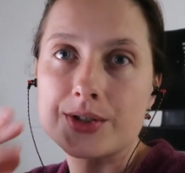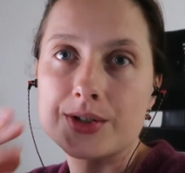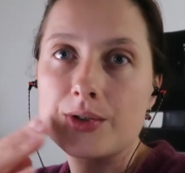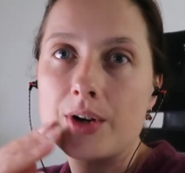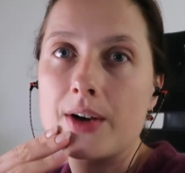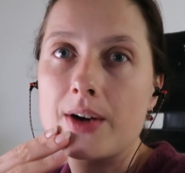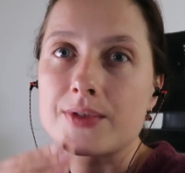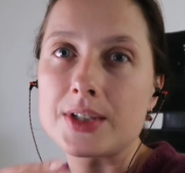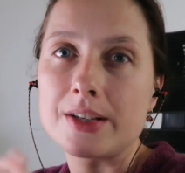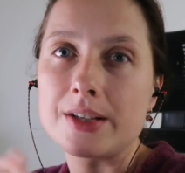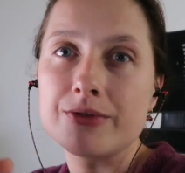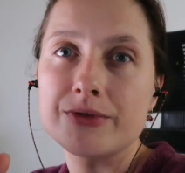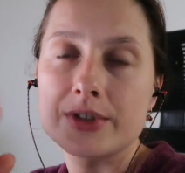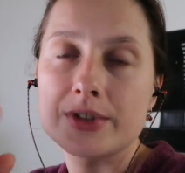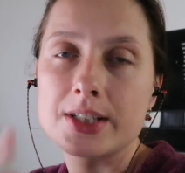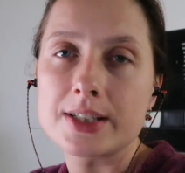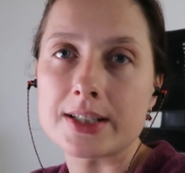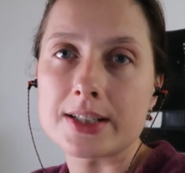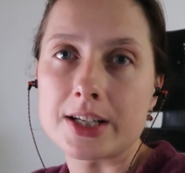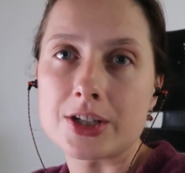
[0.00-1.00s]
So I've done
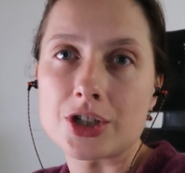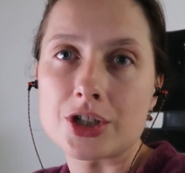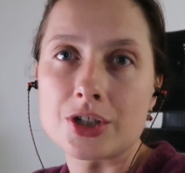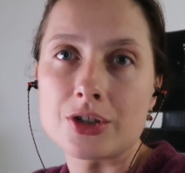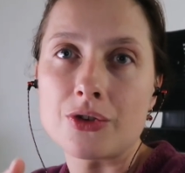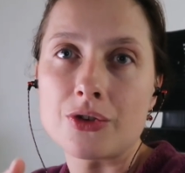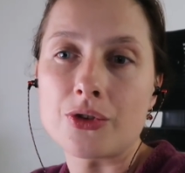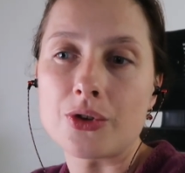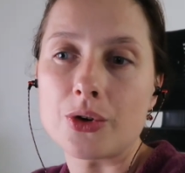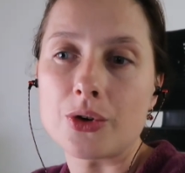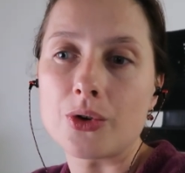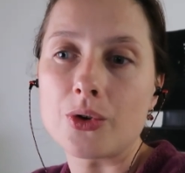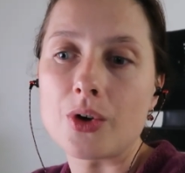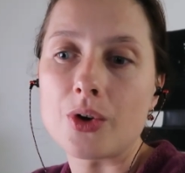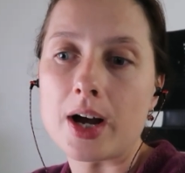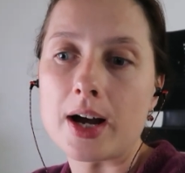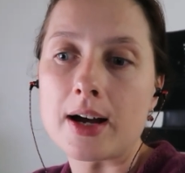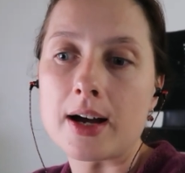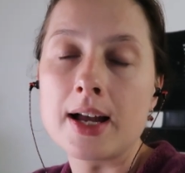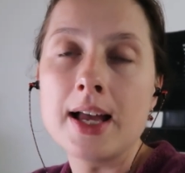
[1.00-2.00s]
translation through
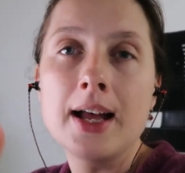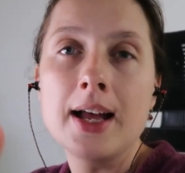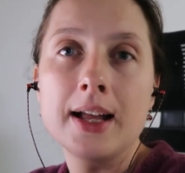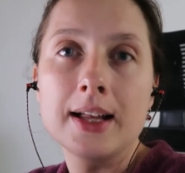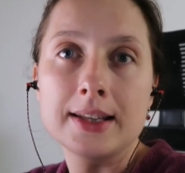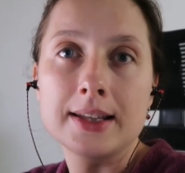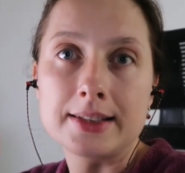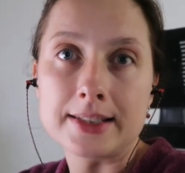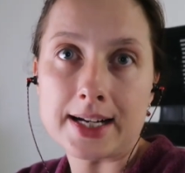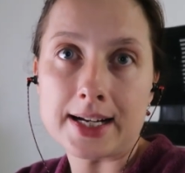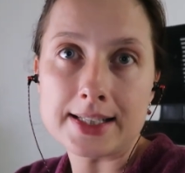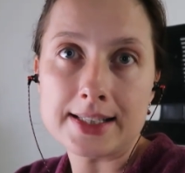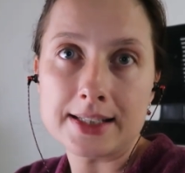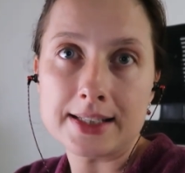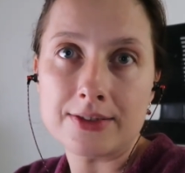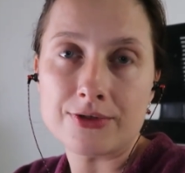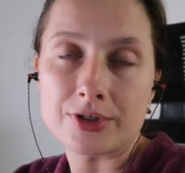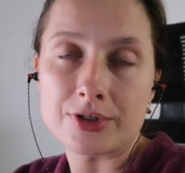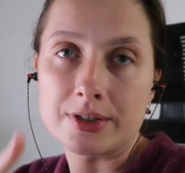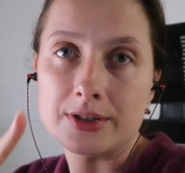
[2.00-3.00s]
uh,
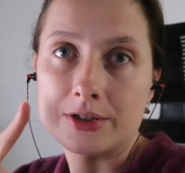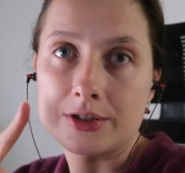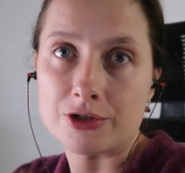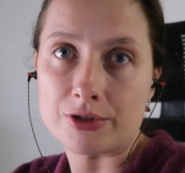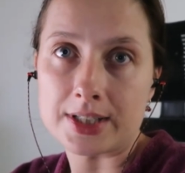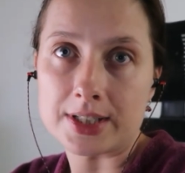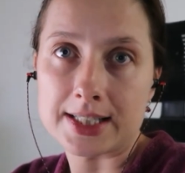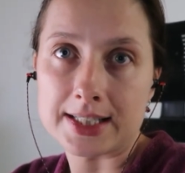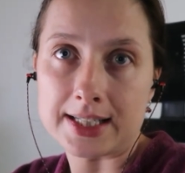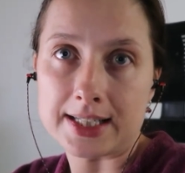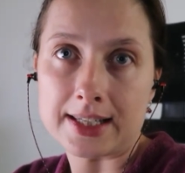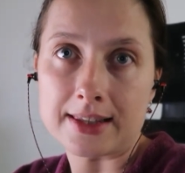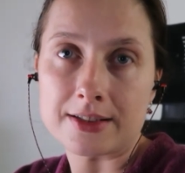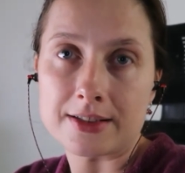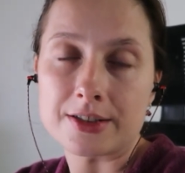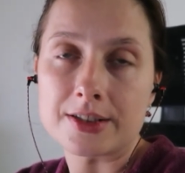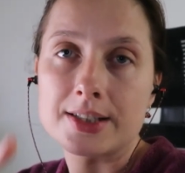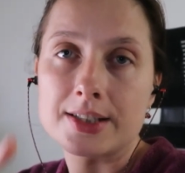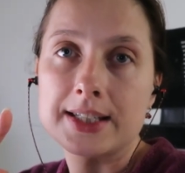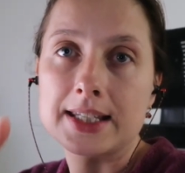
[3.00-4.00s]
tra
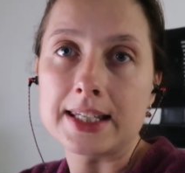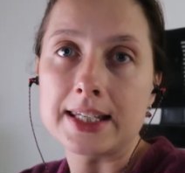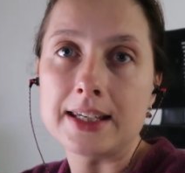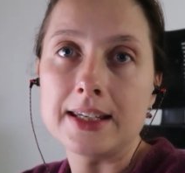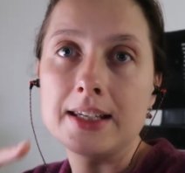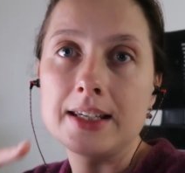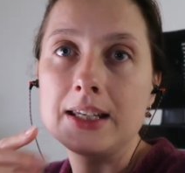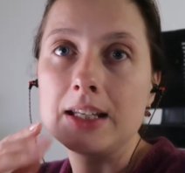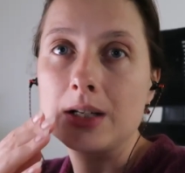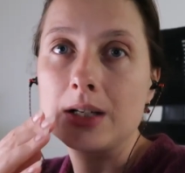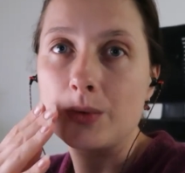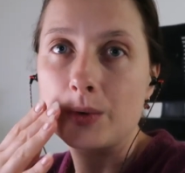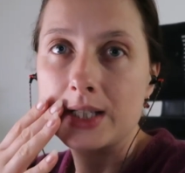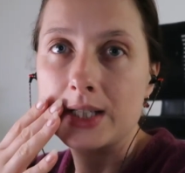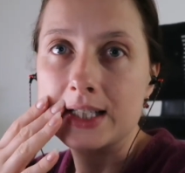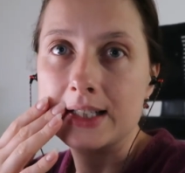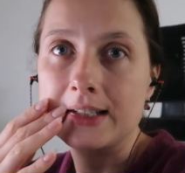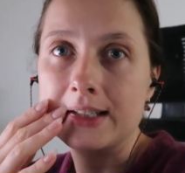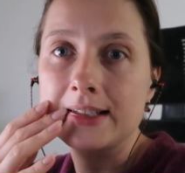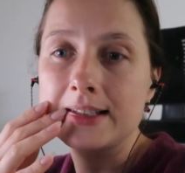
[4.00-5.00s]
translators here in
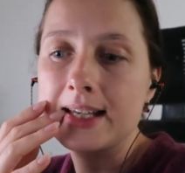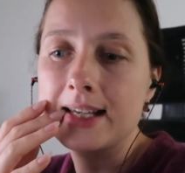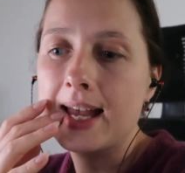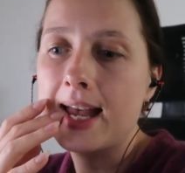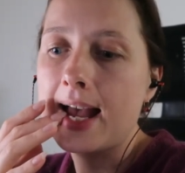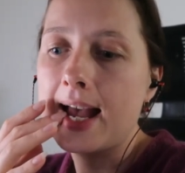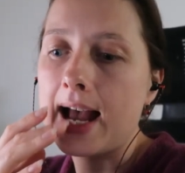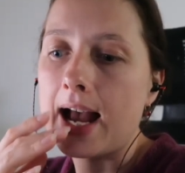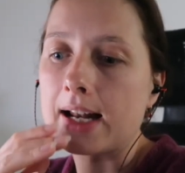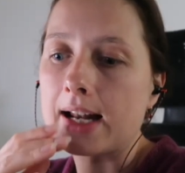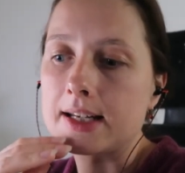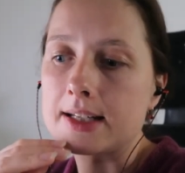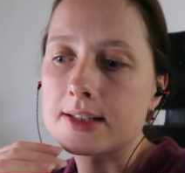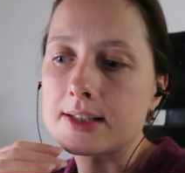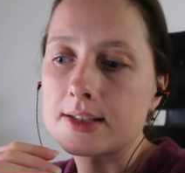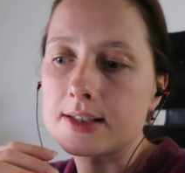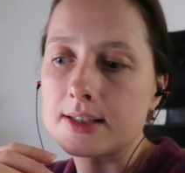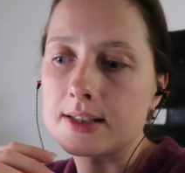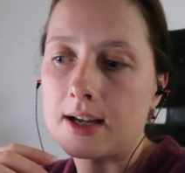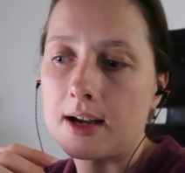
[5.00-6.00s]
Queensland and
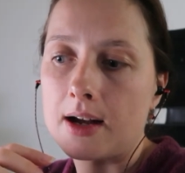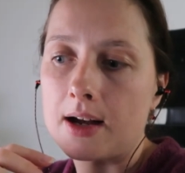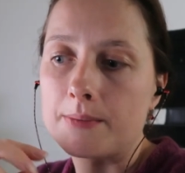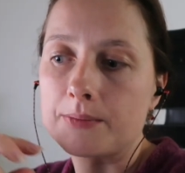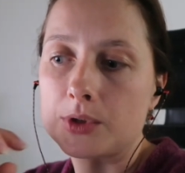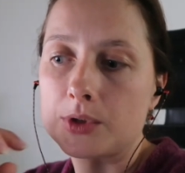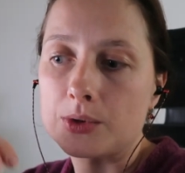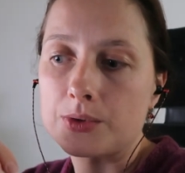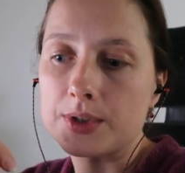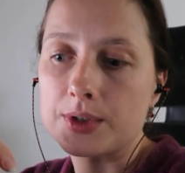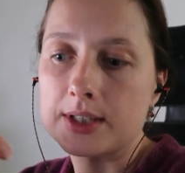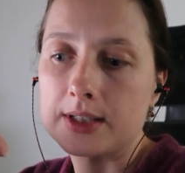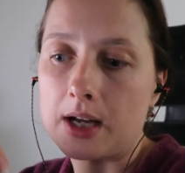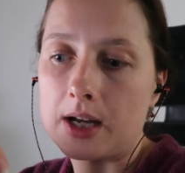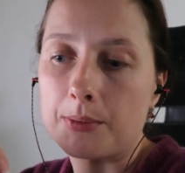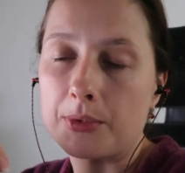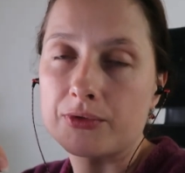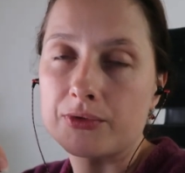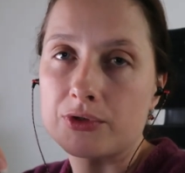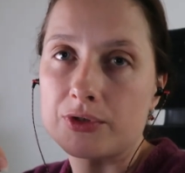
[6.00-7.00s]
it's um, those
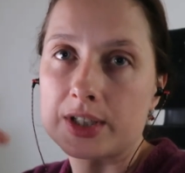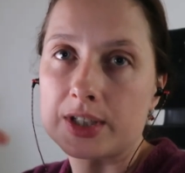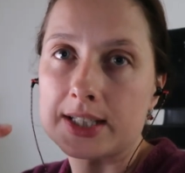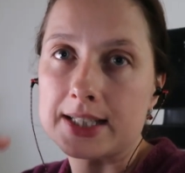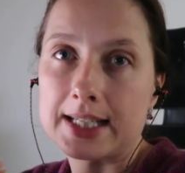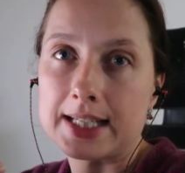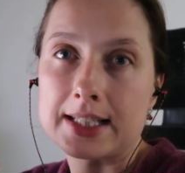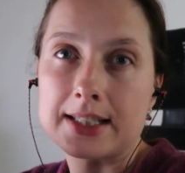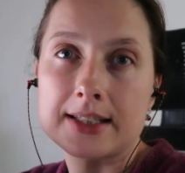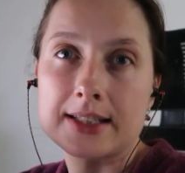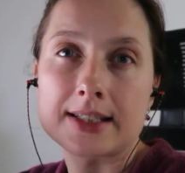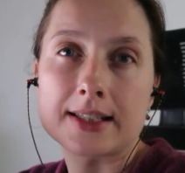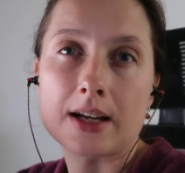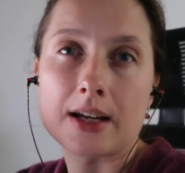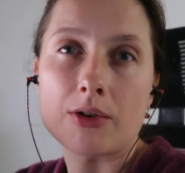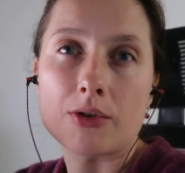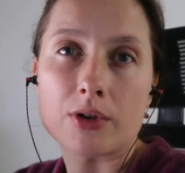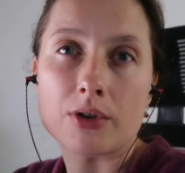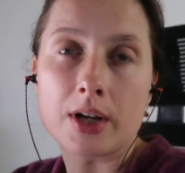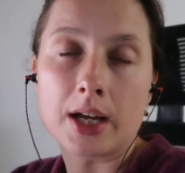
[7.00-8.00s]
type of translators
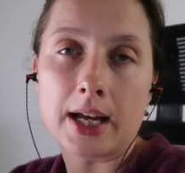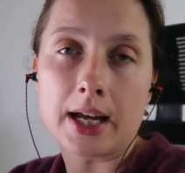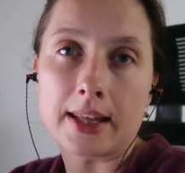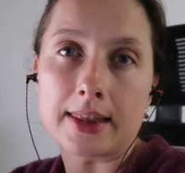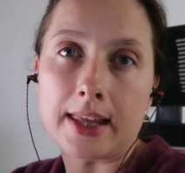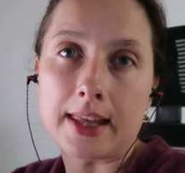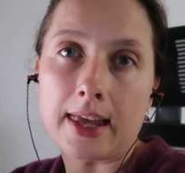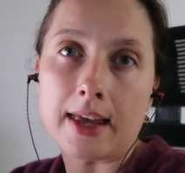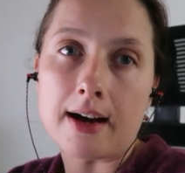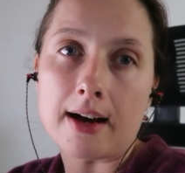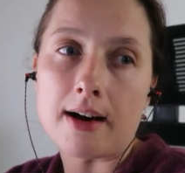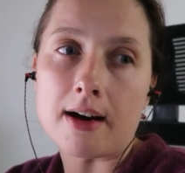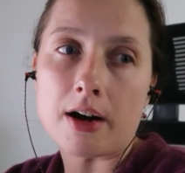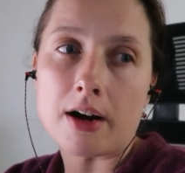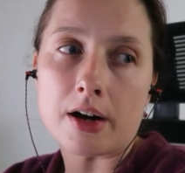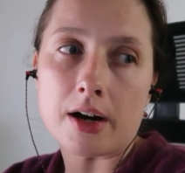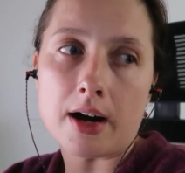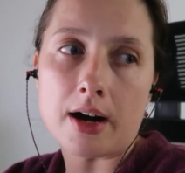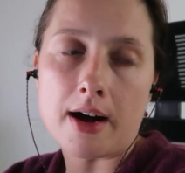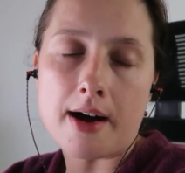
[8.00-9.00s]
that are, they
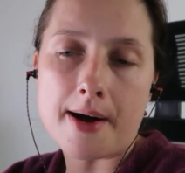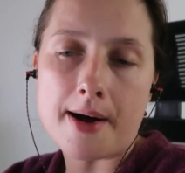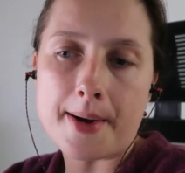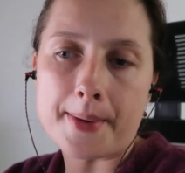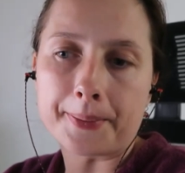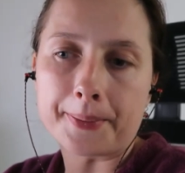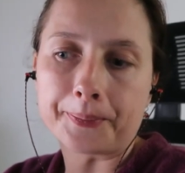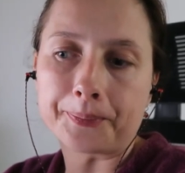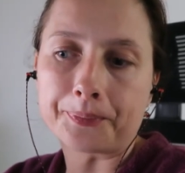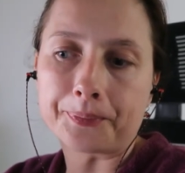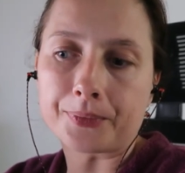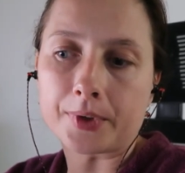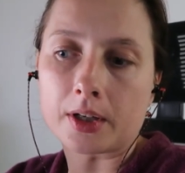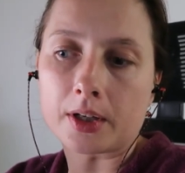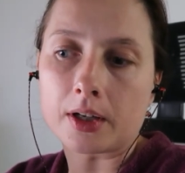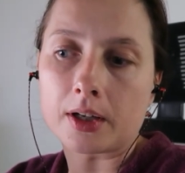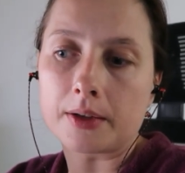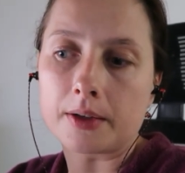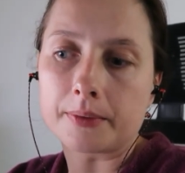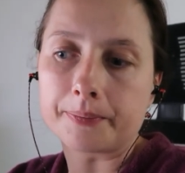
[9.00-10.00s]
are
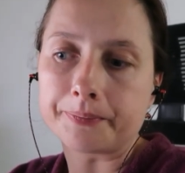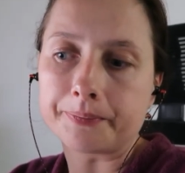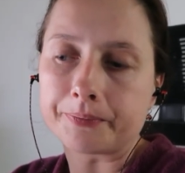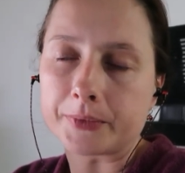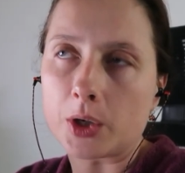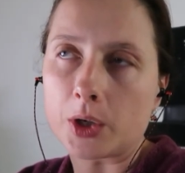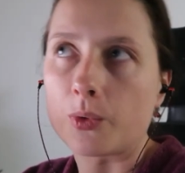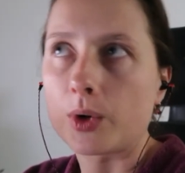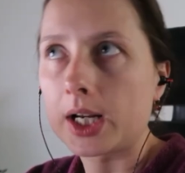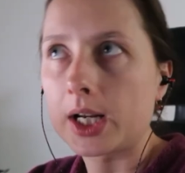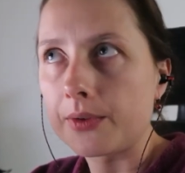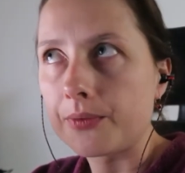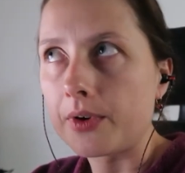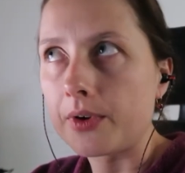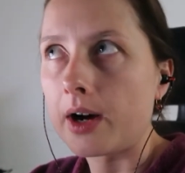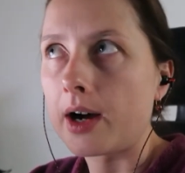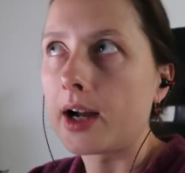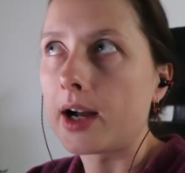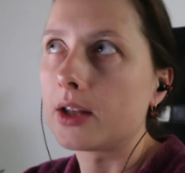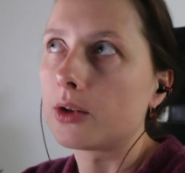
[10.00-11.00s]
um,
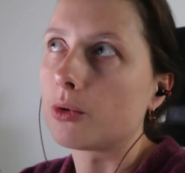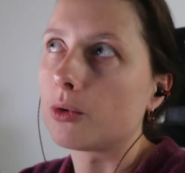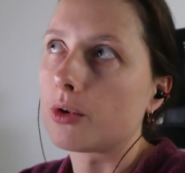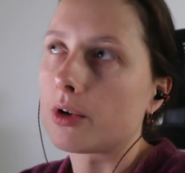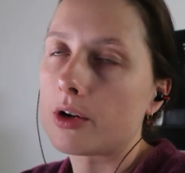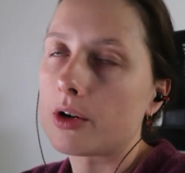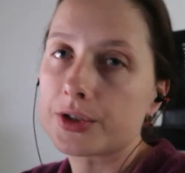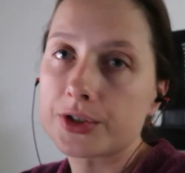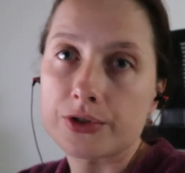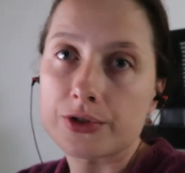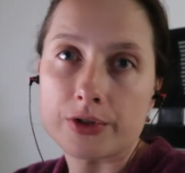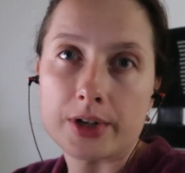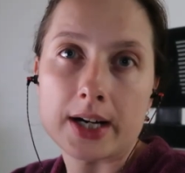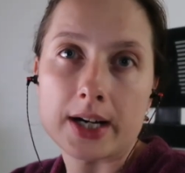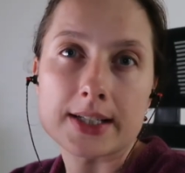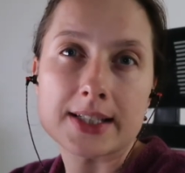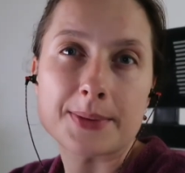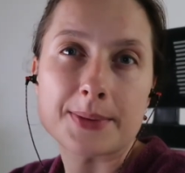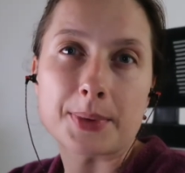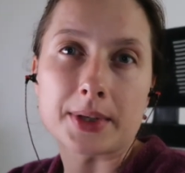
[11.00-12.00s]
qualified or
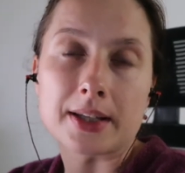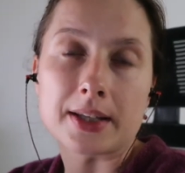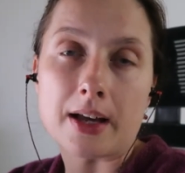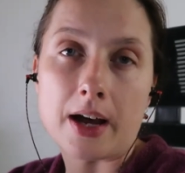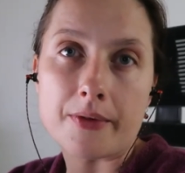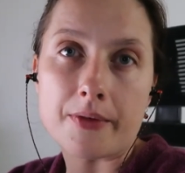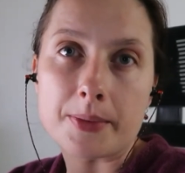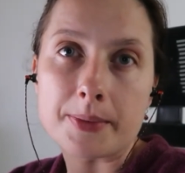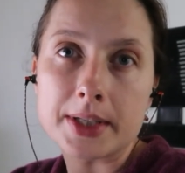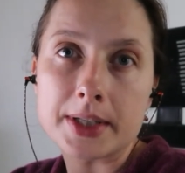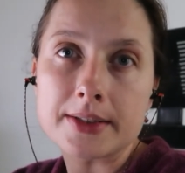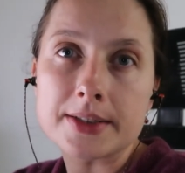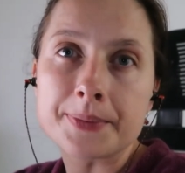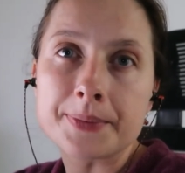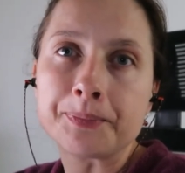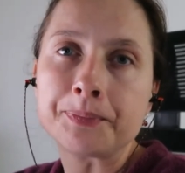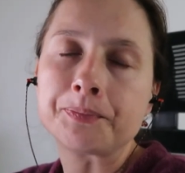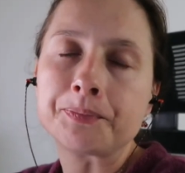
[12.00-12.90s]
authorized by the government